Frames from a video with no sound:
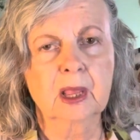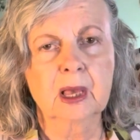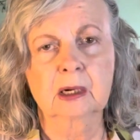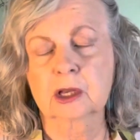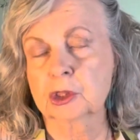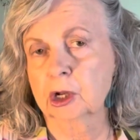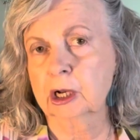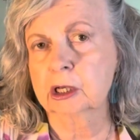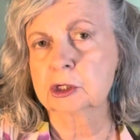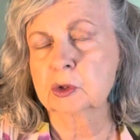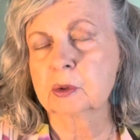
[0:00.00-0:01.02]
And I thought I
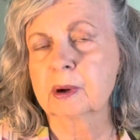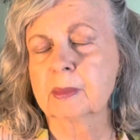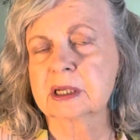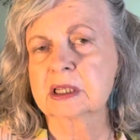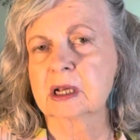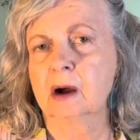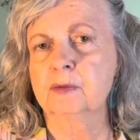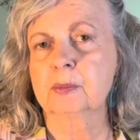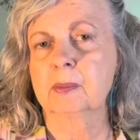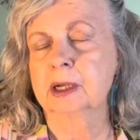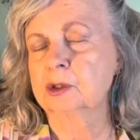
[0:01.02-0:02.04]
could do it by myself.
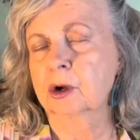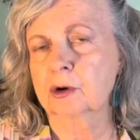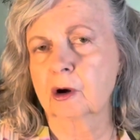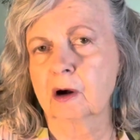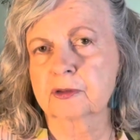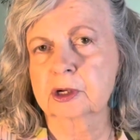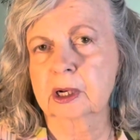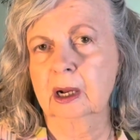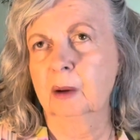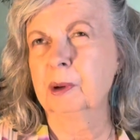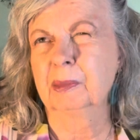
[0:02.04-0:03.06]
My daughter offered to
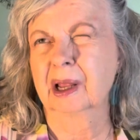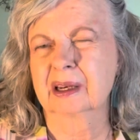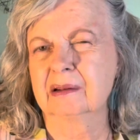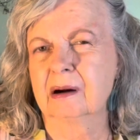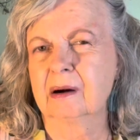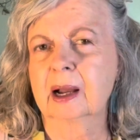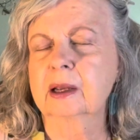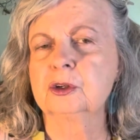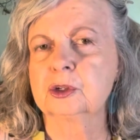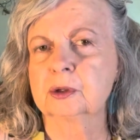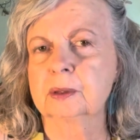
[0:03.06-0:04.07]
help. I'm like, no, I
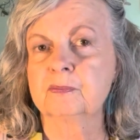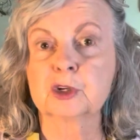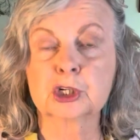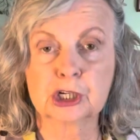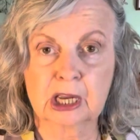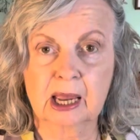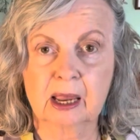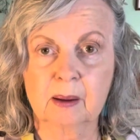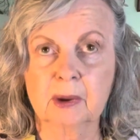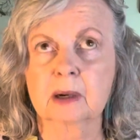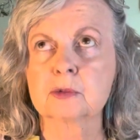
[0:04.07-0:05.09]
can do it. She
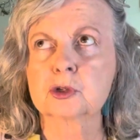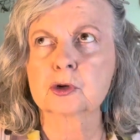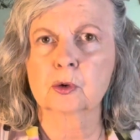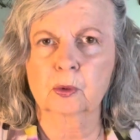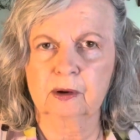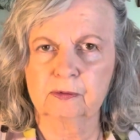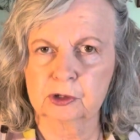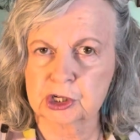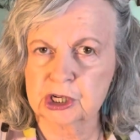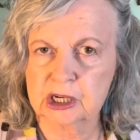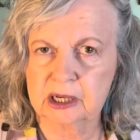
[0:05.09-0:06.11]
came, and I'm so grateful
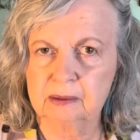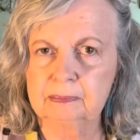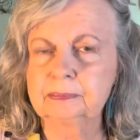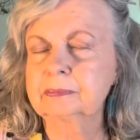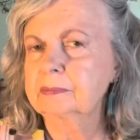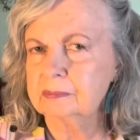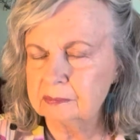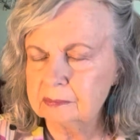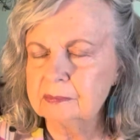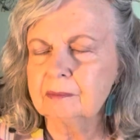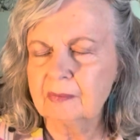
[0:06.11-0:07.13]
she did.
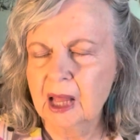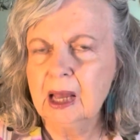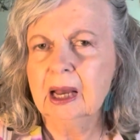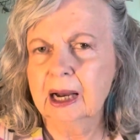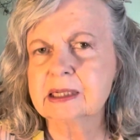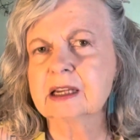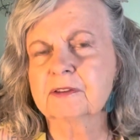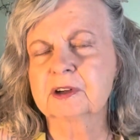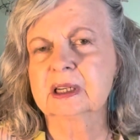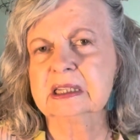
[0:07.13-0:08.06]
I definitely